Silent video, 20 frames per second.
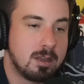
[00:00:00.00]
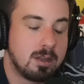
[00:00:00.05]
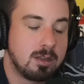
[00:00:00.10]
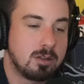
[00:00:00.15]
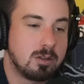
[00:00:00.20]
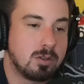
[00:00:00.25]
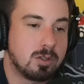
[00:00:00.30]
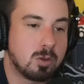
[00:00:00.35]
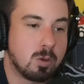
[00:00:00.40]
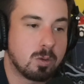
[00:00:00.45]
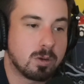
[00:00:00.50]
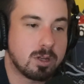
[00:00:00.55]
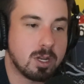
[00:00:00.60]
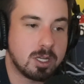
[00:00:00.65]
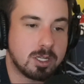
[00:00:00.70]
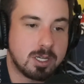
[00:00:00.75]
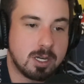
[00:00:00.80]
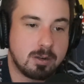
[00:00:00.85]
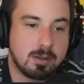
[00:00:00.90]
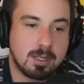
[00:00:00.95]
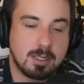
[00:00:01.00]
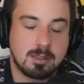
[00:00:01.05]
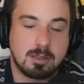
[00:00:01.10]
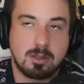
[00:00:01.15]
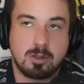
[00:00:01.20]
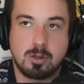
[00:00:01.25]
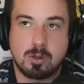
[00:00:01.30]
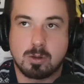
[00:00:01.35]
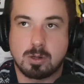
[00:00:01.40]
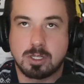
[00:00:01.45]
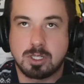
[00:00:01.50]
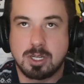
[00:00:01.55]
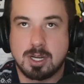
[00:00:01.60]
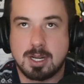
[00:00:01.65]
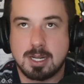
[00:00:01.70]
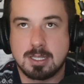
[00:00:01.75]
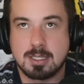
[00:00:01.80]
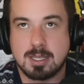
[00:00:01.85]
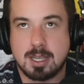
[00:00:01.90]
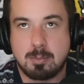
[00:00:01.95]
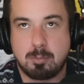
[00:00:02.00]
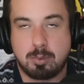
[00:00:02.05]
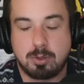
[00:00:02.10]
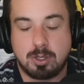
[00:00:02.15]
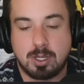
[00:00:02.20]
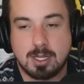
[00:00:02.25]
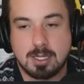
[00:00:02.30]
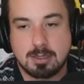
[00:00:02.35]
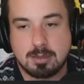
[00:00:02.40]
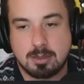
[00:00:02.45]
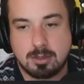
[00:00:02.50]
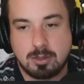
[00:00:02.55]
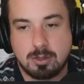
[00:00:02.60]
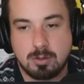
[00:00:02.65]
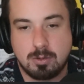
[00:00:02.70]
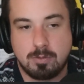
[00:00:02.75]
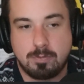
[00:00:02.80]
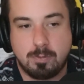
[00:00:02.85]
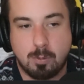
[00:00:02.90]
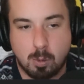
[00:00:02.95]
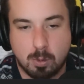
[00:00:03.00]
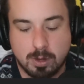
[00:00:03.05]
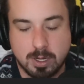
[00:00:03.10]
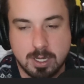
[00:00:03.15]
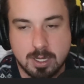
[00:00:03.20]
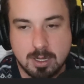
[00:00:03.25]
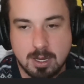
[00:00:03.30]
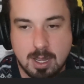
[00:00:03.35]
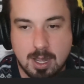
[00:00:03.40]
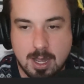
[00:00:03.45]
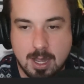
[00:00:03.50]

to score a touchdown against the New York Giants at plus 240.